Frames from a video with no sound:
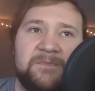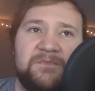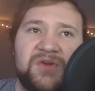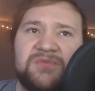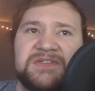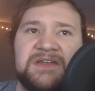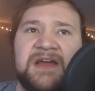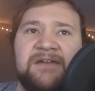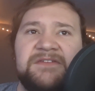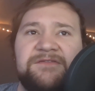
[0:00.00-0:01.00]
But it was
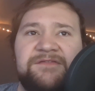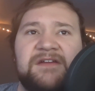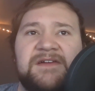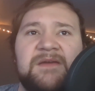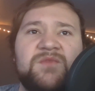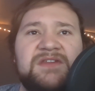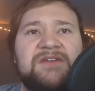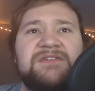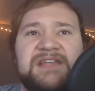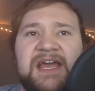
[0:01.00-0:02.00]
enough to fill him with
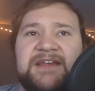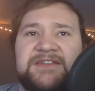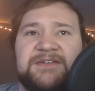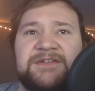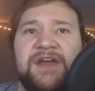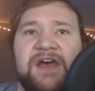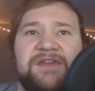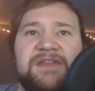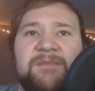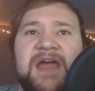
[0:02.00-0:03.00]
irritation
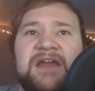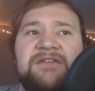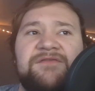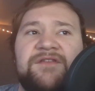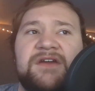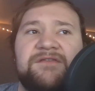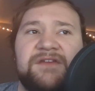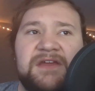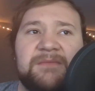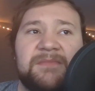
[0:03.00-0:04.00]
that the man in front of
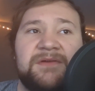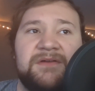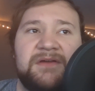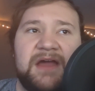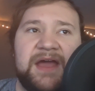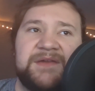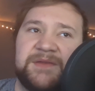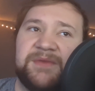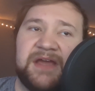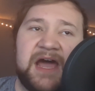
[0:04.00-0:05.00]
him had
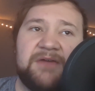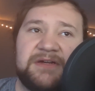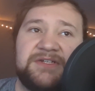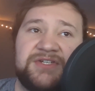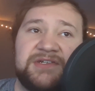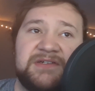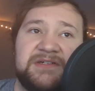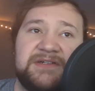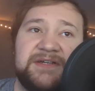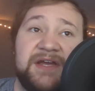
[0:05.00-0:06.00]
to be Irish,
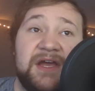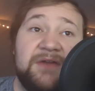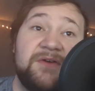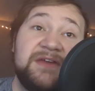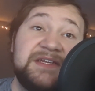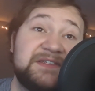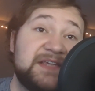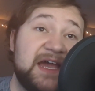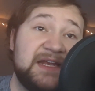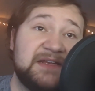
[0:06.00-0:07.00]
though he
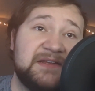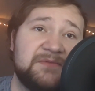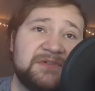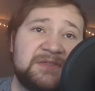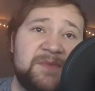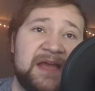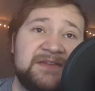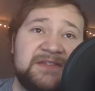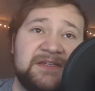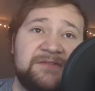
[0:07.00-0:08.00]
decided it was
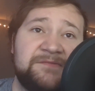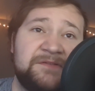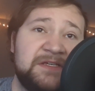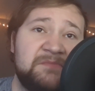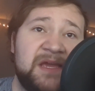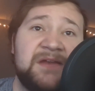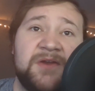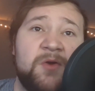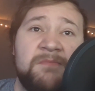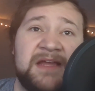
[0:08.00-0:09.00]
best if he made
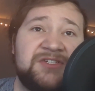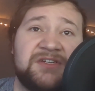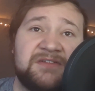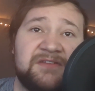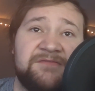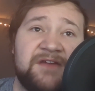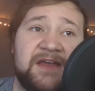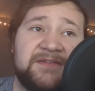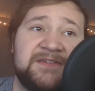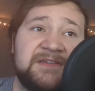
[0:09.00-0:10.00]
no mention of the
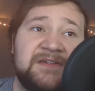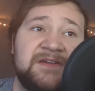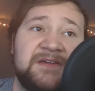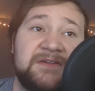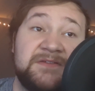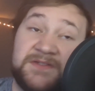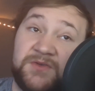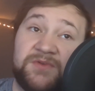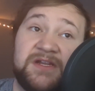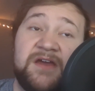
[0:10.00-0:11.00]
fact.
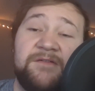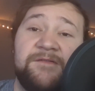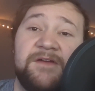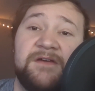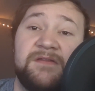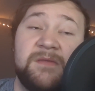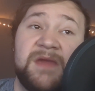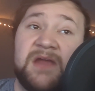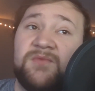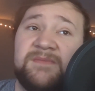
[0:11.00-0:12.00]
Soon enough, the
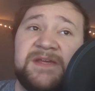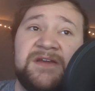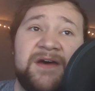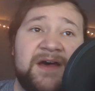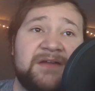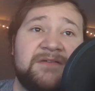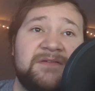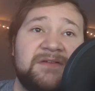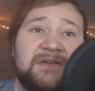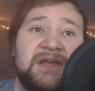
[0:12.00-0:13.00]
man would be gone,
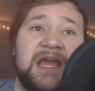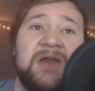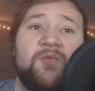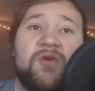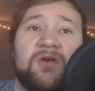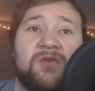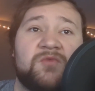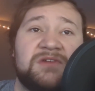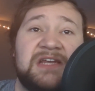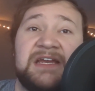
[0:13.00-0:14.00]
and Worrell
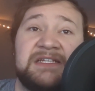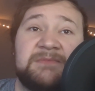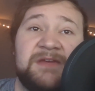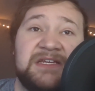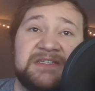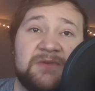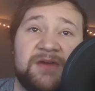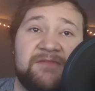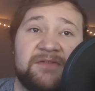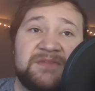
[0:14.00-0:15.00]
would get his peace away from